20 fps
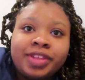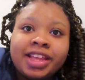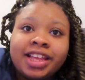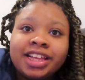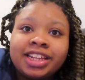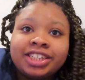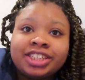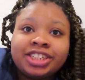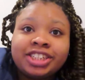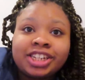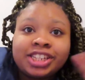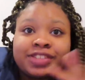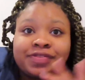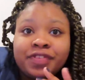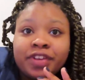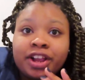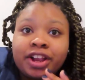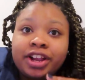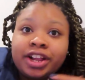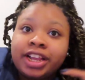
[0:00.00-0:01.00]
it's just
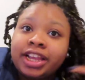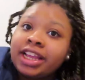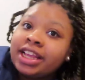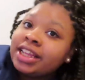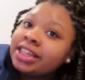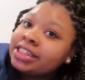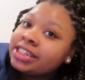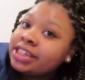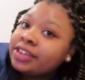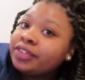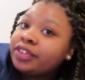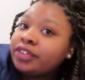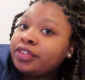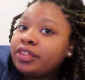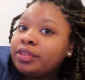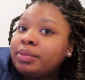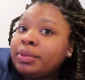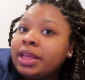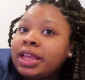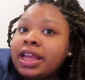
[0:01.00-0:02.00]
very different
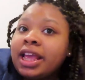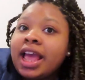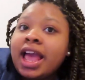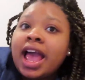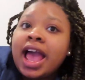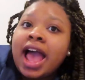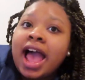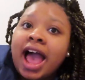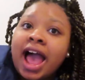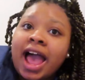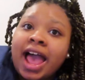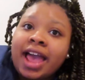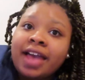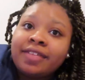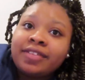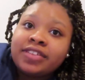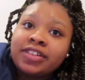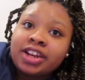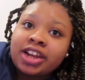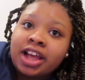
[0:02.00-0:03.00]
for me I have
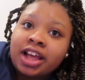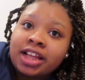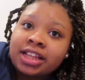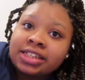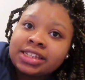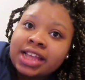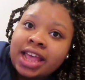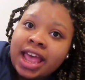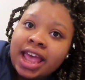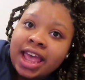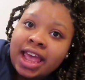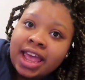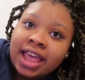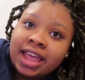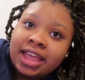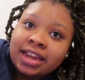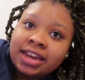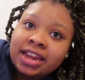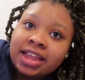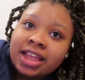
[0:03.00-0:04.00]
not
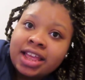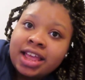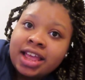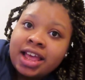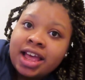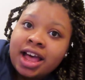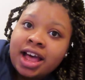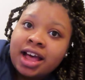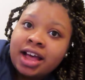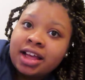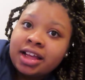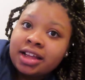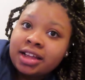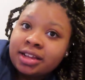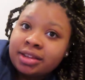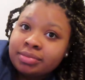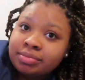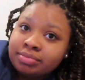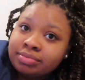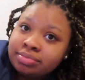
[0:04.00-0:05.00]
had
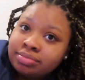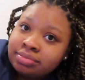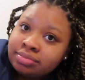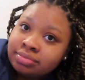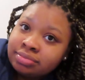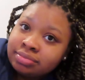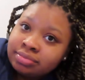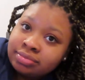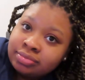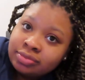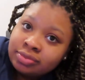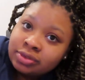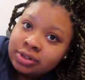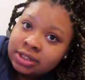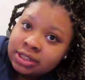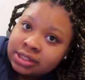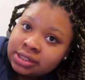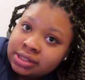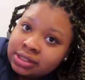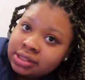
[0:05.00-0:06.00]
um what
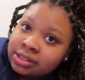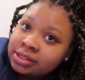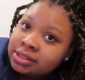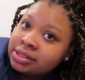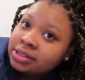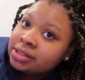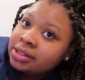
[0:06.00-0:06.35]
is this